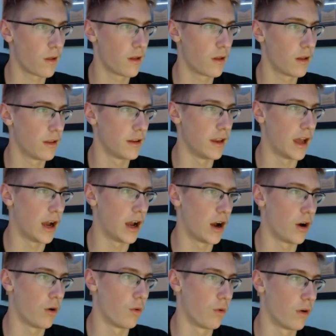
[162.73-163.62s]

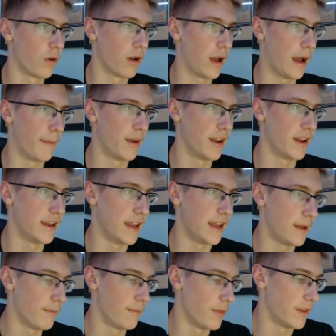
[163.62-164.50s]
Now I'm going to
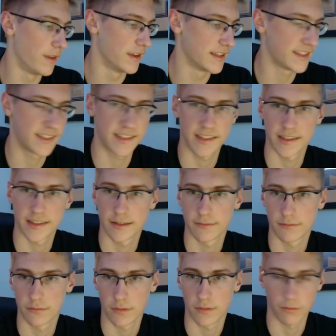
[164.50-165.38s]
name this,
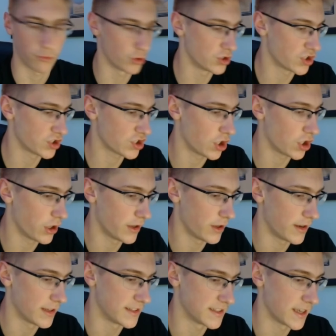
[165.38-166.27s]
we'll just call
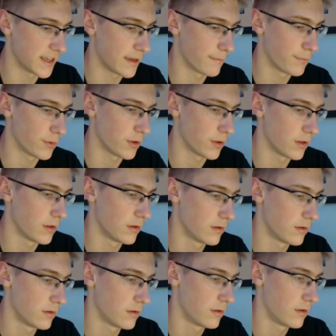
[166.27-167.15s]
it example
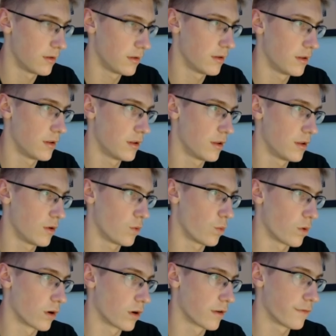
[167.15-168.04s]

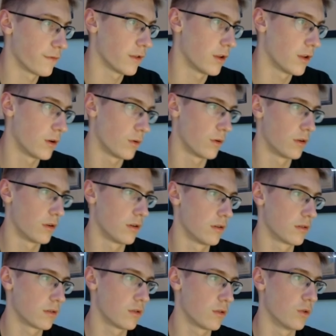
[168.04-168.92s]
workflow.
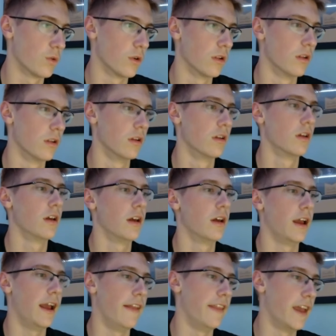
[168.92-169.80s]
Cool.
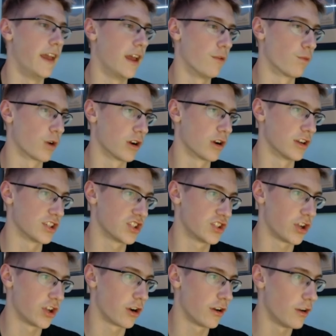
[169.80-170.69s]
And then we're going to
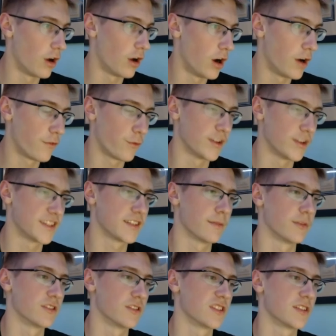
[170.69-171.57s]
start it off when
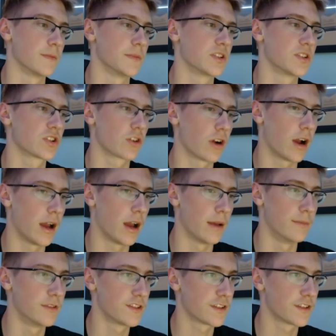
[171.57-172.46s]
someone
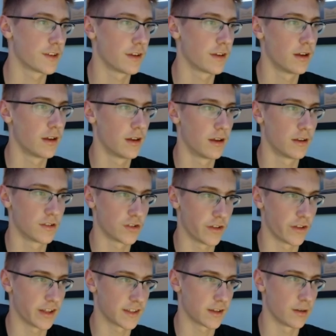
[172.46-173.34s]
subscribes. So
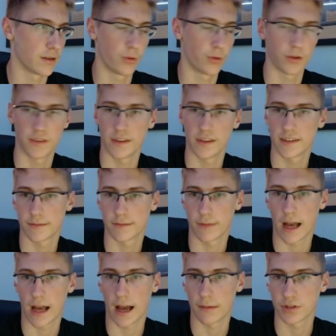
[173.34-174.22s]
that's going to put this
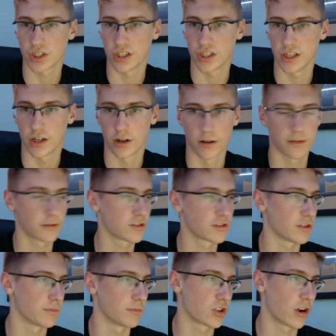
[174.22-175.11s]
option here,
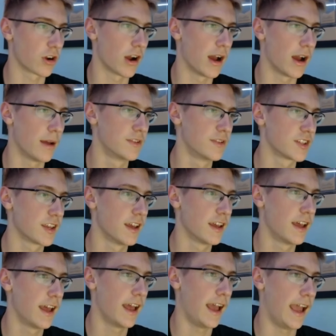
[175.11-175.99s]
subscribes.
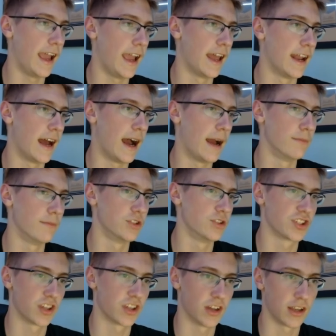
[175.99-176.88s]
And I'm
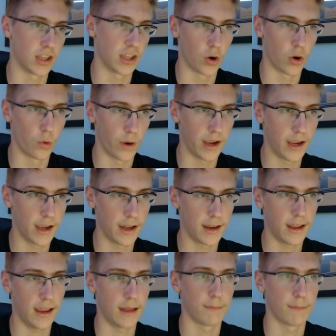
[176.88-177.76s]
just going to go
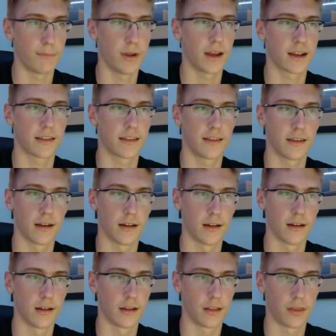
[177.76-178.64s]
in and pick
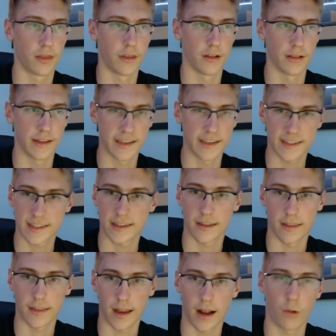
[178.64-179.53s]
the
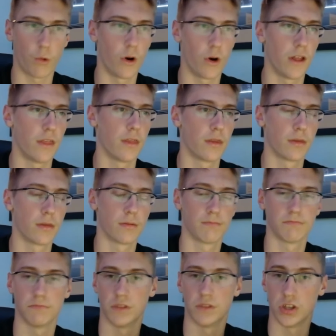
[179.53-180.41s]
list that I want
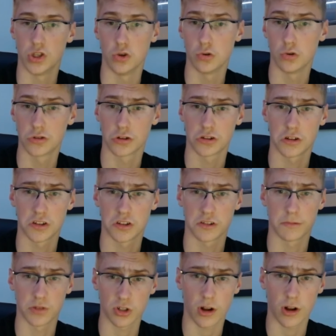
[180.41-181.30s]
the user to
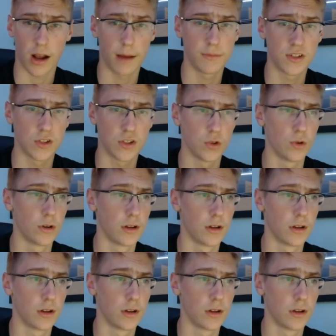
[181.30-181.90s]
subscribe to.